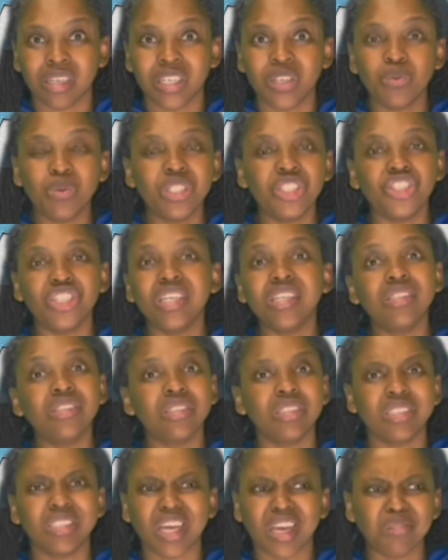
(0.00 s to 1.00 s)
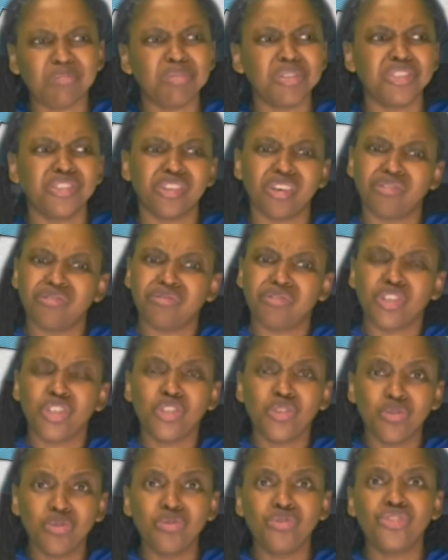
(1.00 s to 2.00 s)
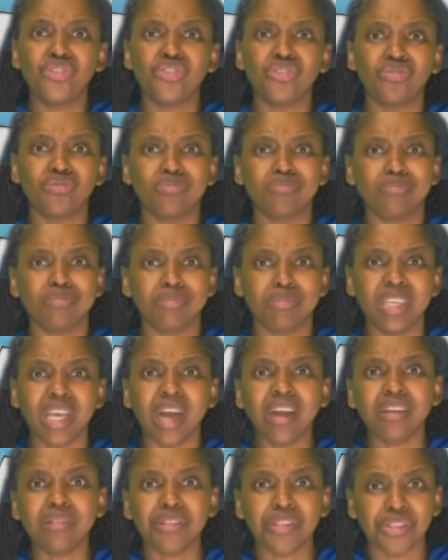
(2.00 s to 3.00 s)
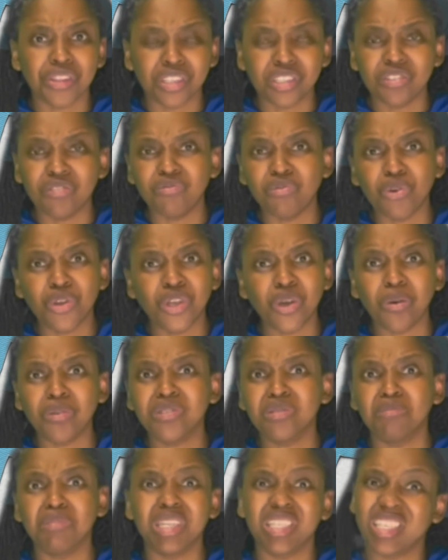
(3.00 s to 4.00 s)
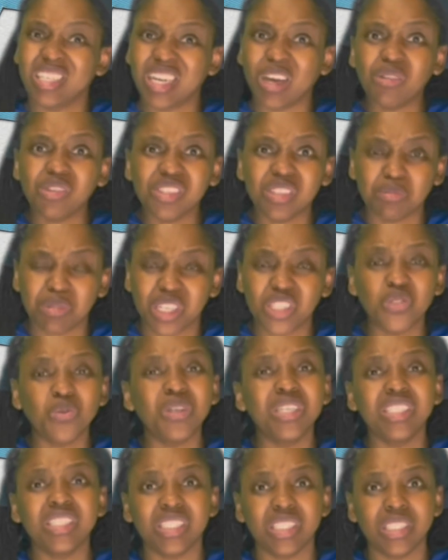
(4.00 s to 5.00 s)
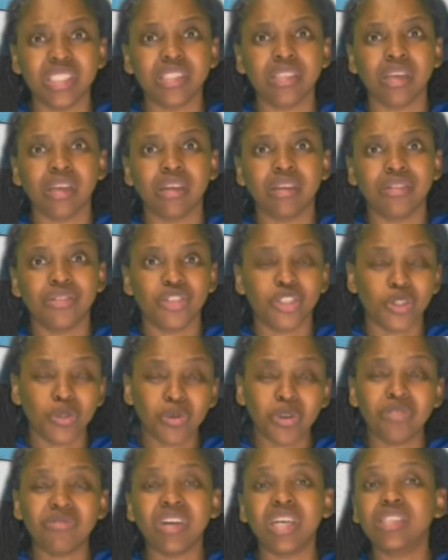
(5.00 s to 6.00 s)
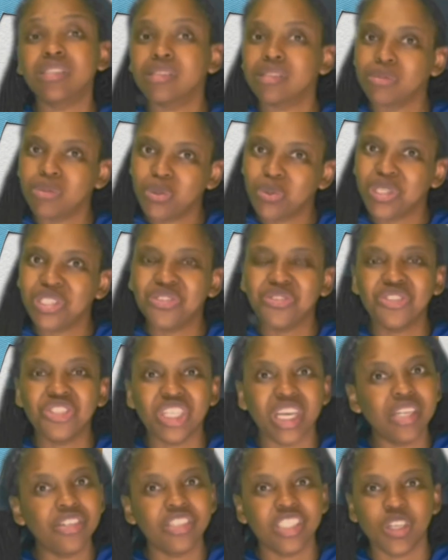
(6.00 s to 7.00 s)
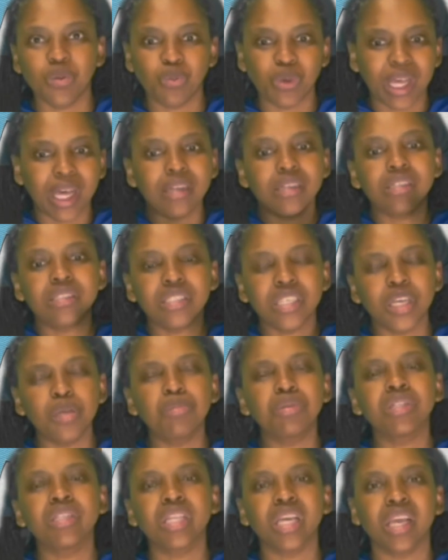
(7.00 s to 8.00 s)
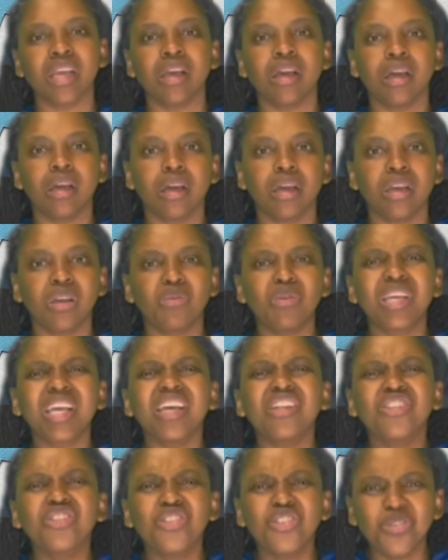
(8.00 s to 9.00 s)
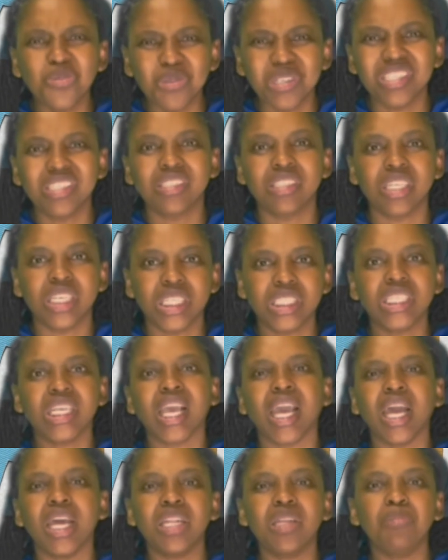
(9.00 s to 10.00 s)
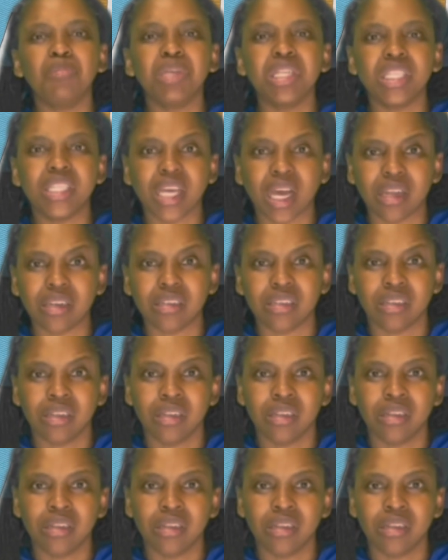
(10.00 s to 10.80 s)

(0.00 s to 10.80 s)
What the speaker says: We changed diapers of huge, young 34-year-old men, and I was in my 20s. 2 of us, we went to change them. We had a table there. We can do it. It can be done.